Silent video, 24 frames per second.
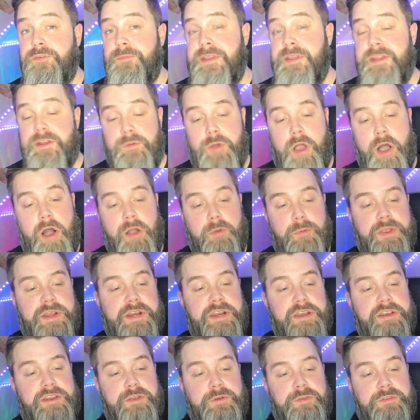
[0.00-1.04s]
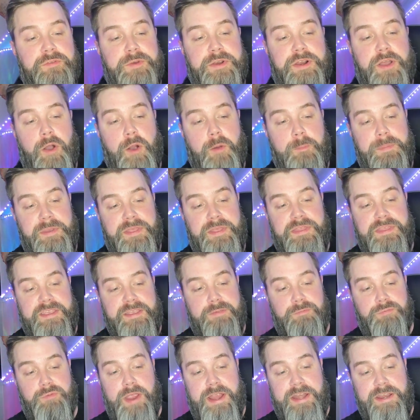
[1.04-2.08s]
here, all we're going to do is we're going to open the
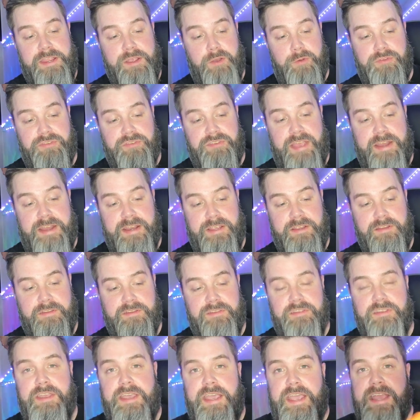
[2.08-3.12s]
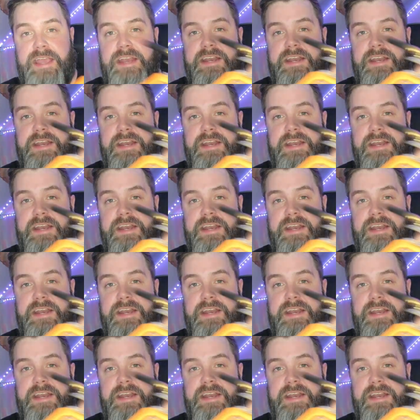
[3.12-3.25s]
radio settings, and